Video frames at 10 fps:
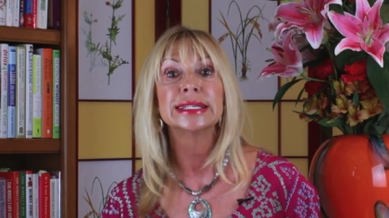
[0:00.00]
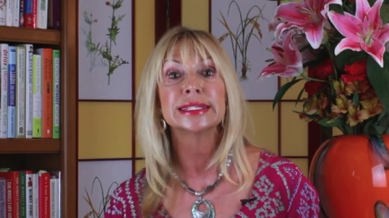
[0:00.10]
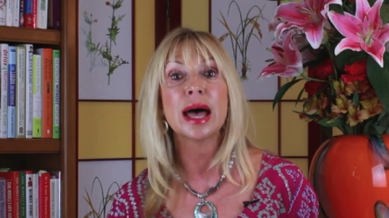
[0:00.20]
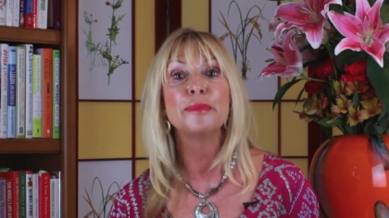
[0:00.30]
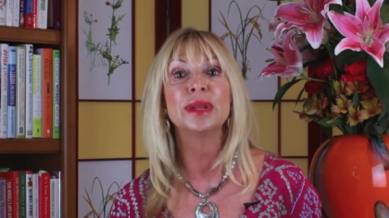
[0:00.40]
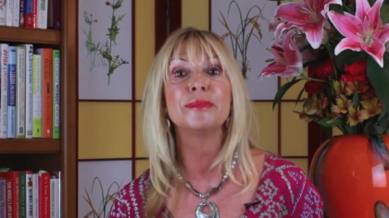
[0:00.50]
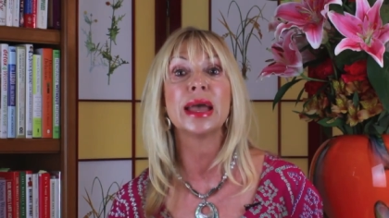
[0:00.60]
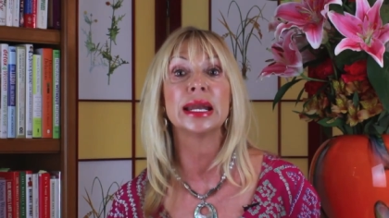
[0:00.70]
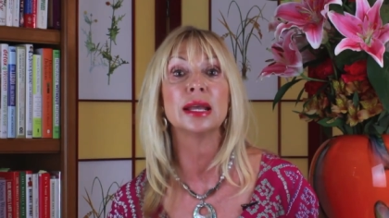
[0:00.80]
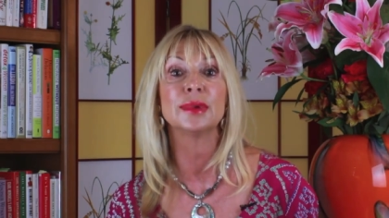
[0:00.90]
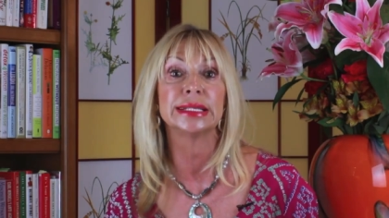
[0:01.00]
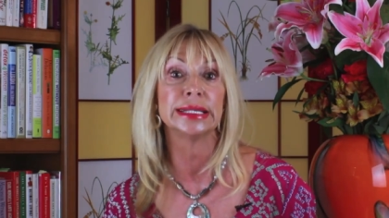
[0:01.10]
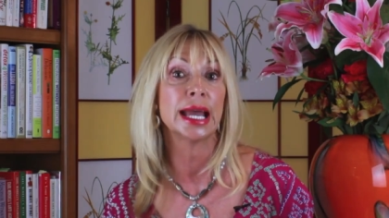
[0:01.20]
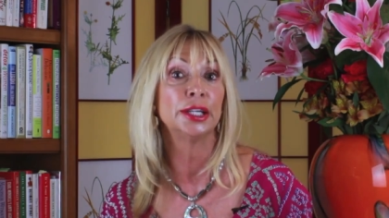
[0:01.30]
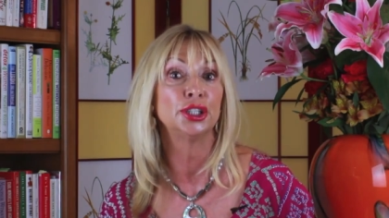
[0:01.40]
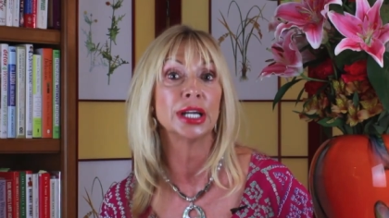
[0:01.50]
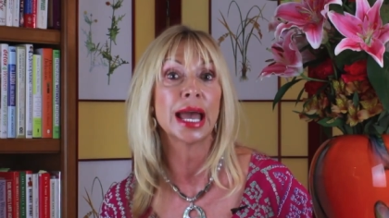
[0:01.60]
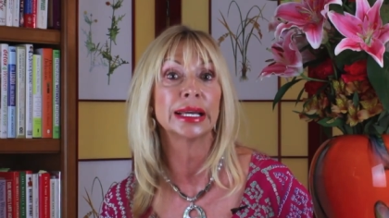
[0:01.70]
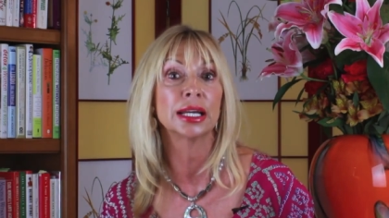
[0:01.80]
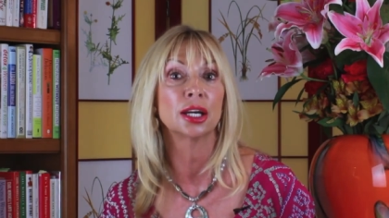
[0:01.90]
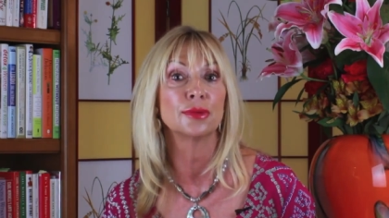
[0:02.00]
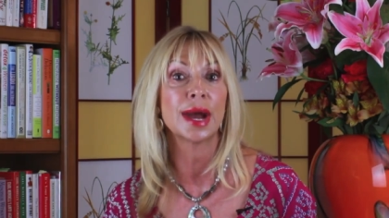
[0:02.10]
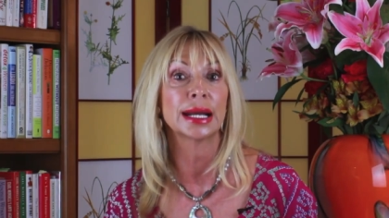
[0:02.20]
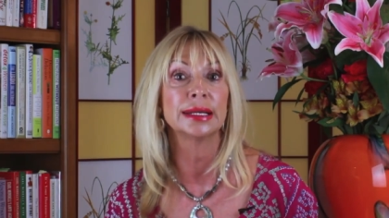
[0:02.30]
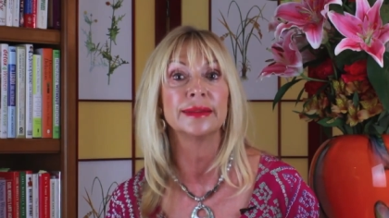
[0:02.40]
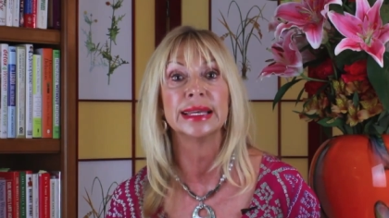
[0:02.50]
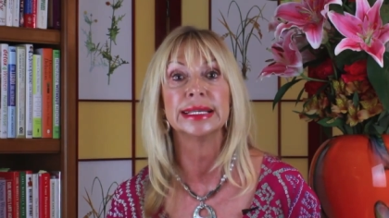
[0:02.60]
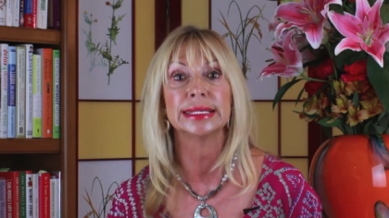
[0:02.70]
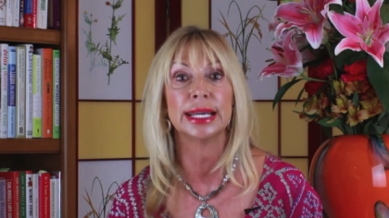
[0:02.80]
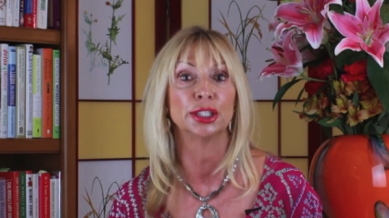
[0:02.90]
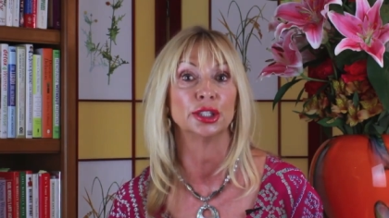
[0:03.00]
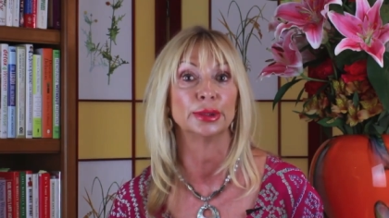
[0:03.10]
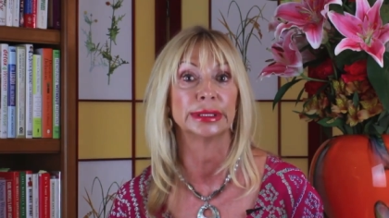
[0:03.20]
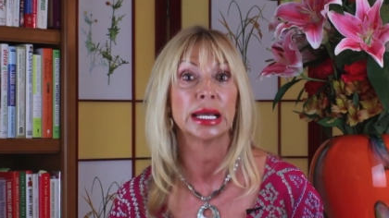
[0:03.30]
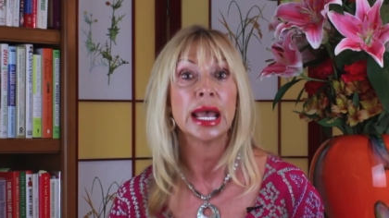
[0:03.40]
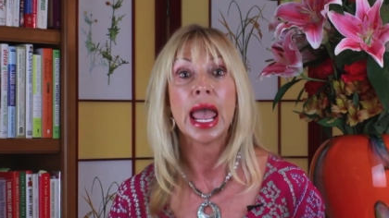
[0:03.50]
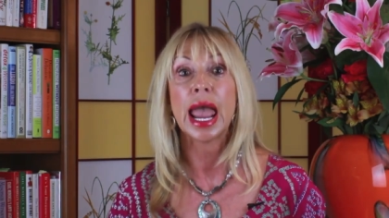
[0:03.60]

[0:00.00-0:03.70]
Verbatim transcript: Supplementing with DHEA can correct these issues.